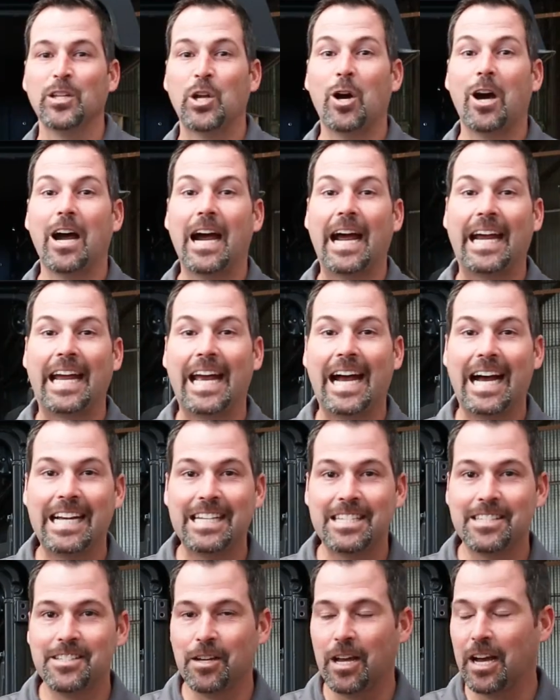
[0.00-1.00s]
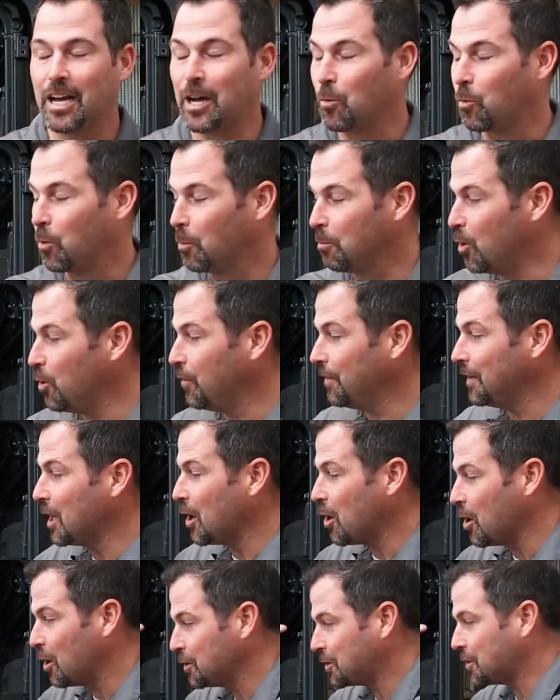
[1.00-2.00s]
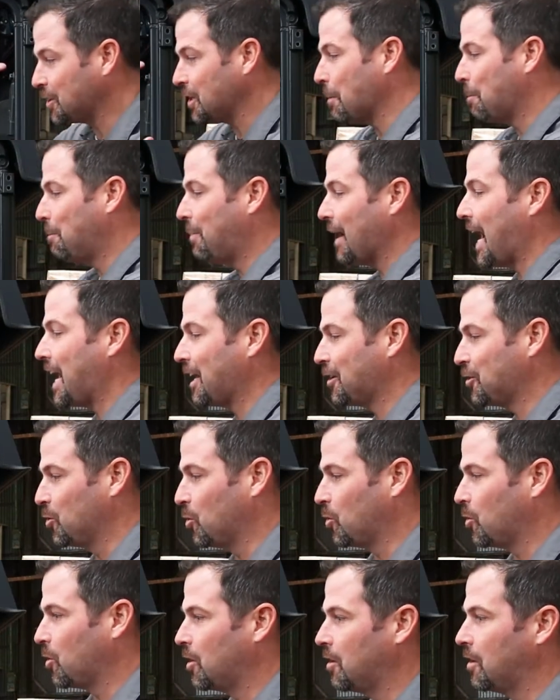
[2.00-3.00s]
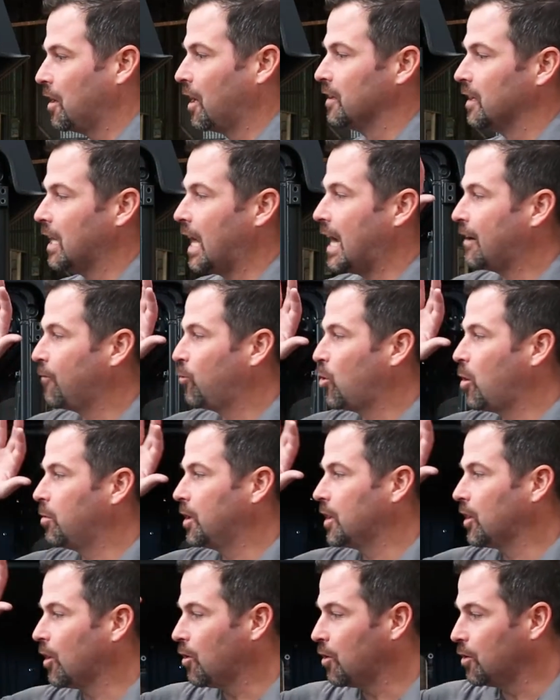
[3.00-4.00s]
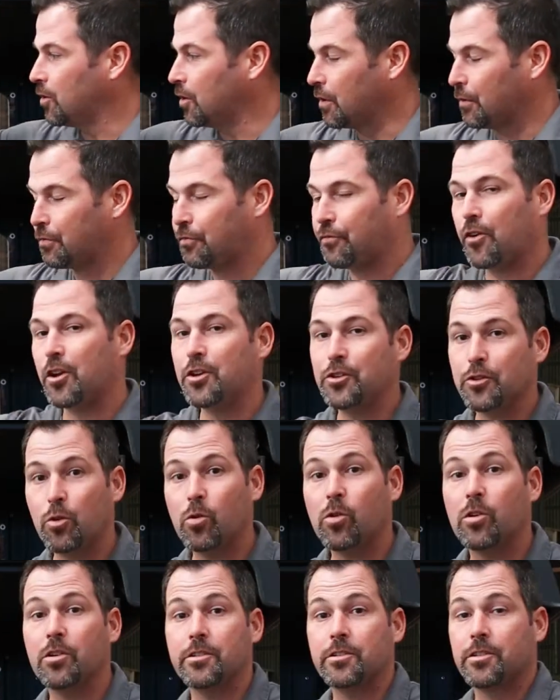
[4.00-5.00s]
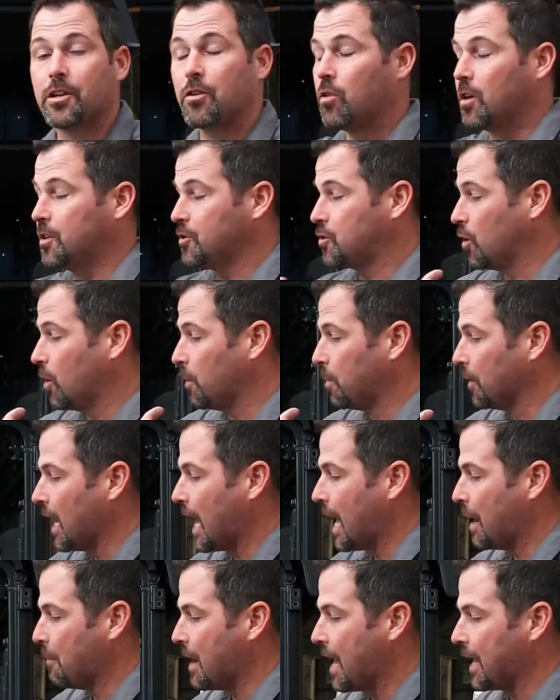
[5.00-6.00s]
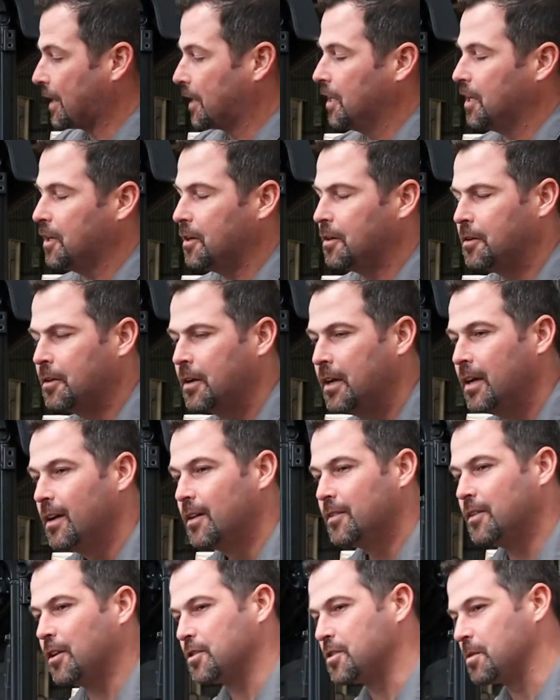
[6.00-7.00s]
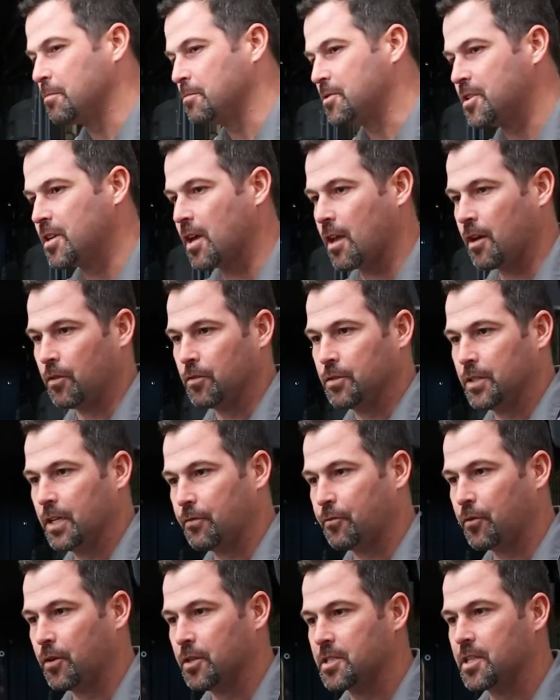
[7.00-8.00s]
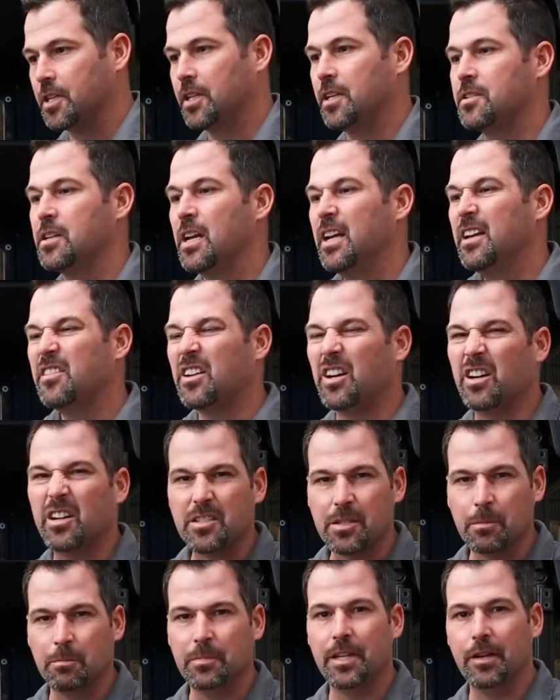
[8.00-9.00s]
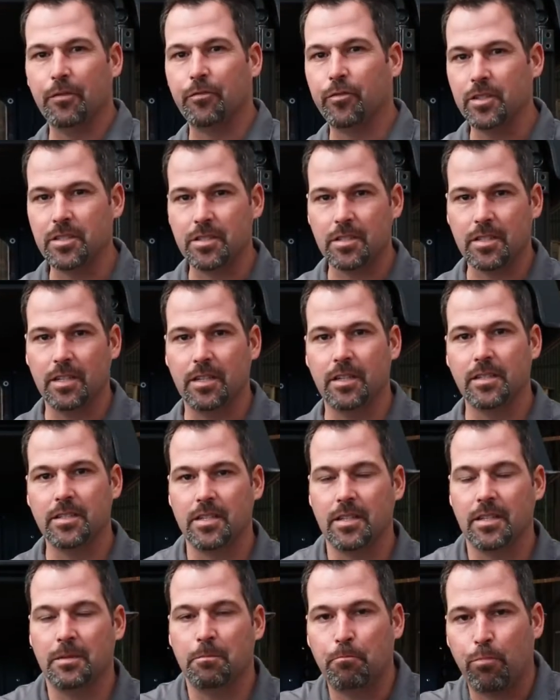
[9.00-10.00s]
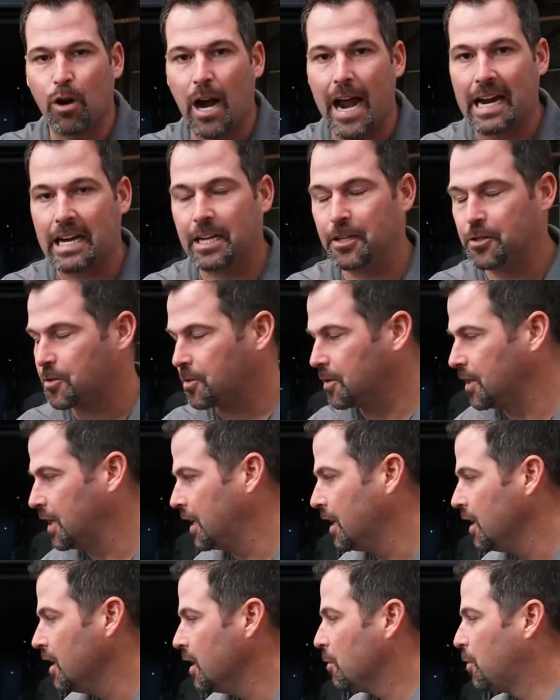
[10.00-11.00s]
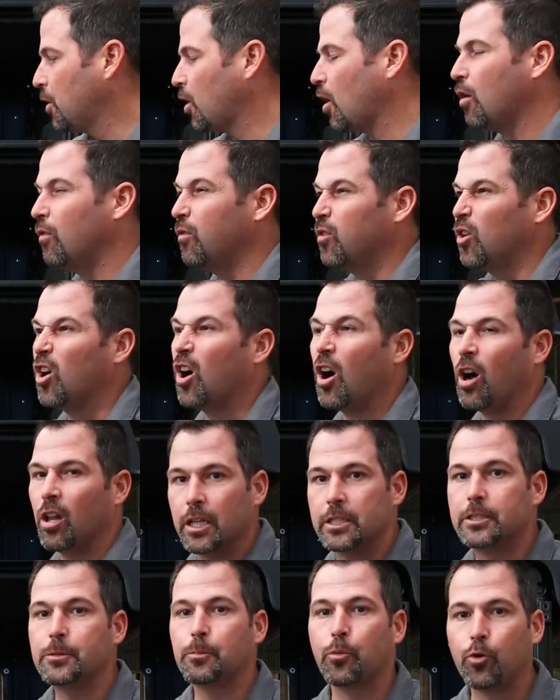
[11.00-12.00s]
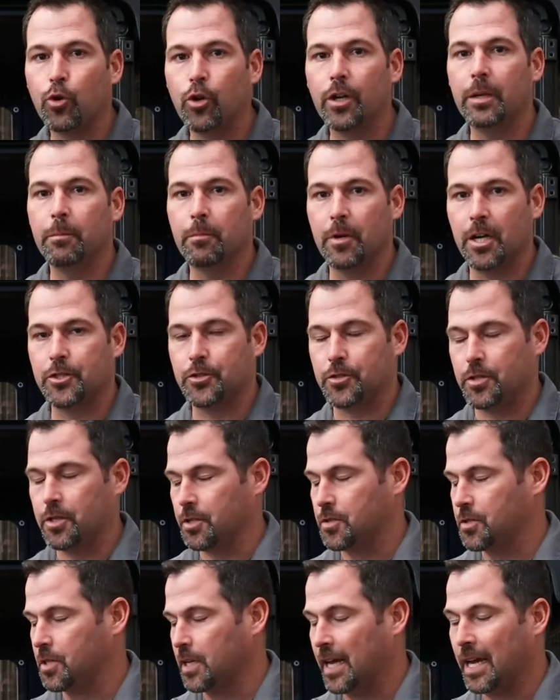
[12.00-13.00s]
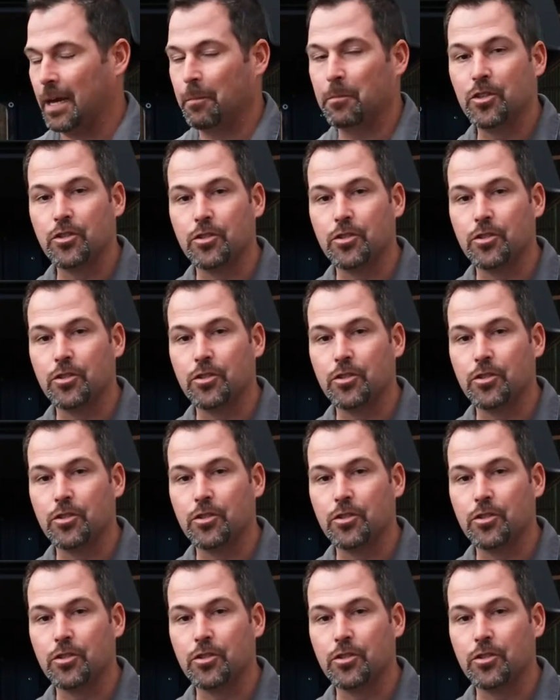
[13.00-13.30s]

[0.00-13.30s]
All right, guys, we're moving on to the back door. A lot of what we learned on the front door is going to apply back here. There's some subtle differences. There's some differences in bracketry, but overall it's pretty much the same.